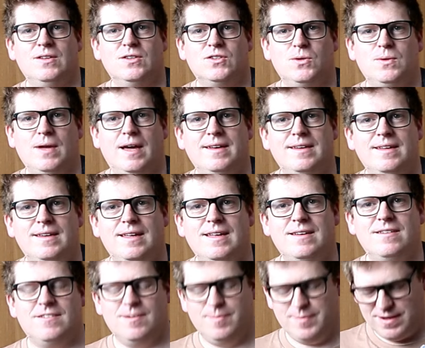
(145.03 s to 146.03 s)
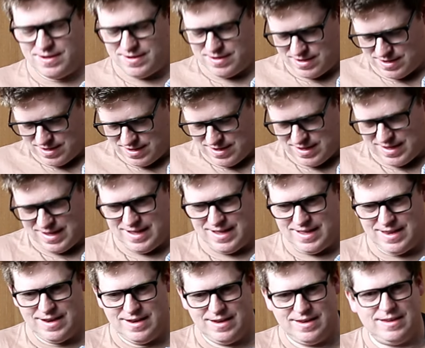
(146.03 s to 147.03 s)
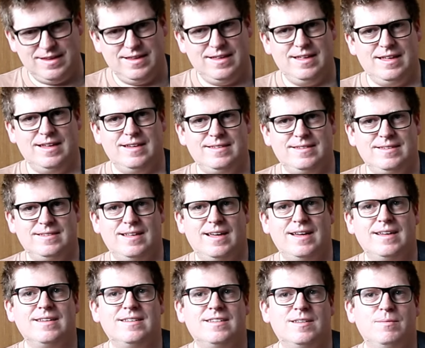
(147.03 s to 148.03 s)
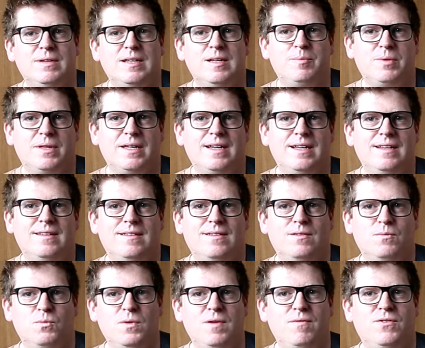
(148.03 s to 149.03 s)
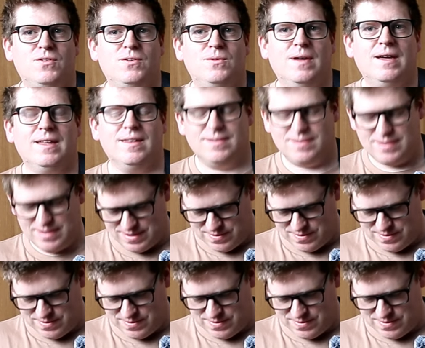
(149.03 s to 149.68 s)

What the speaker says: two-handed instrument, and it is designed to be played with 2 hands.